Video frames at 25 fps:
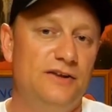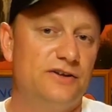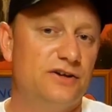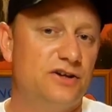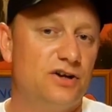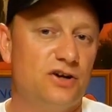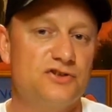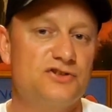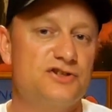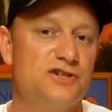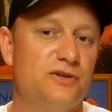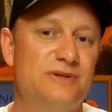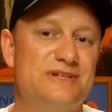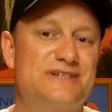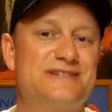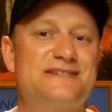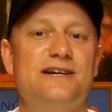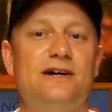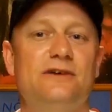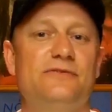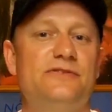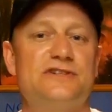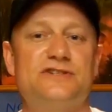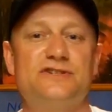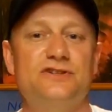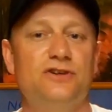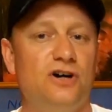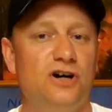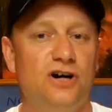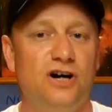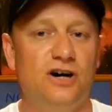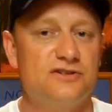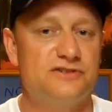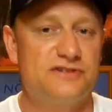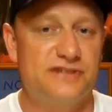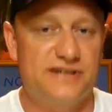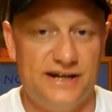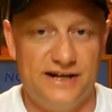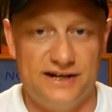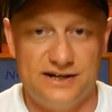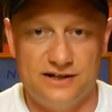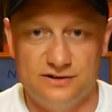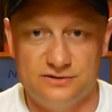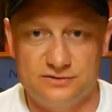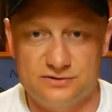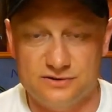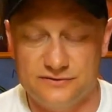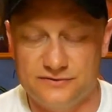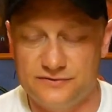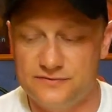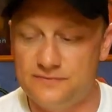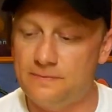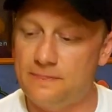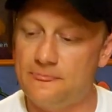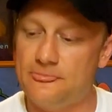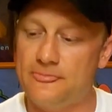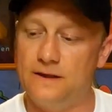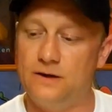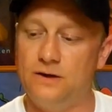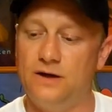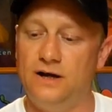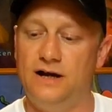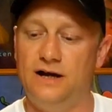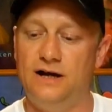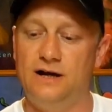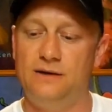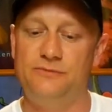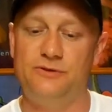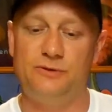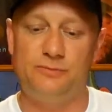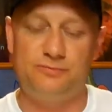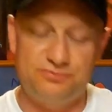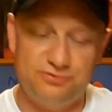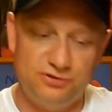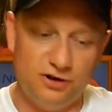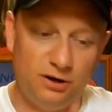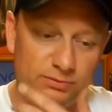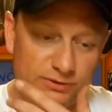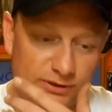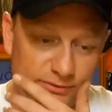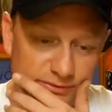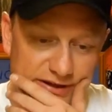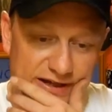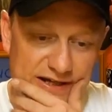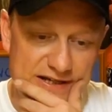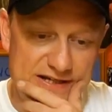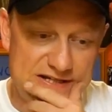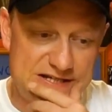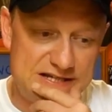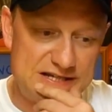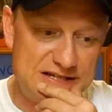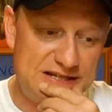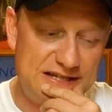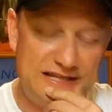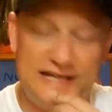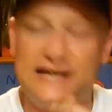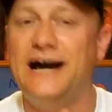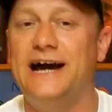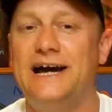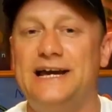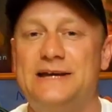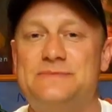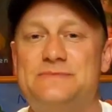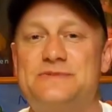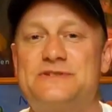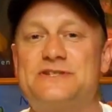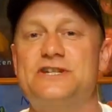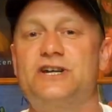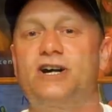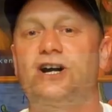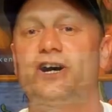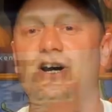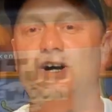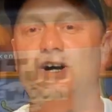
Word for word: The console itself is not hard to get hold of. Uh, the problem is the games